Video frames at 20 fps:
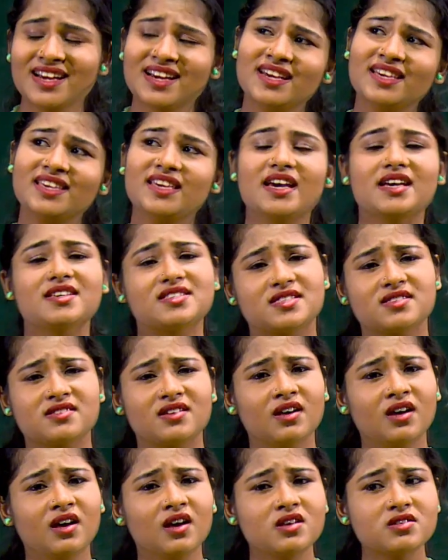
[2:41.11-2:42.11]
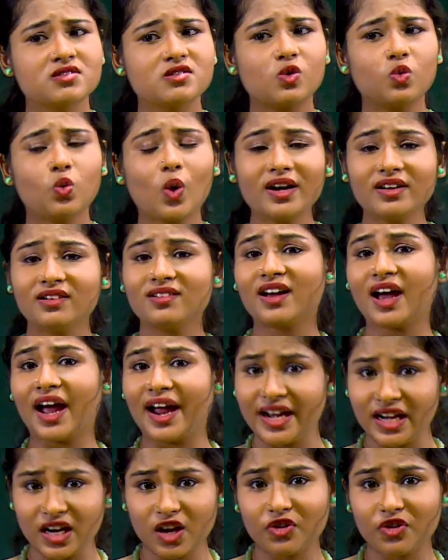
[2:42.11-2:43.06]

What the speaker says: Yes. So what kind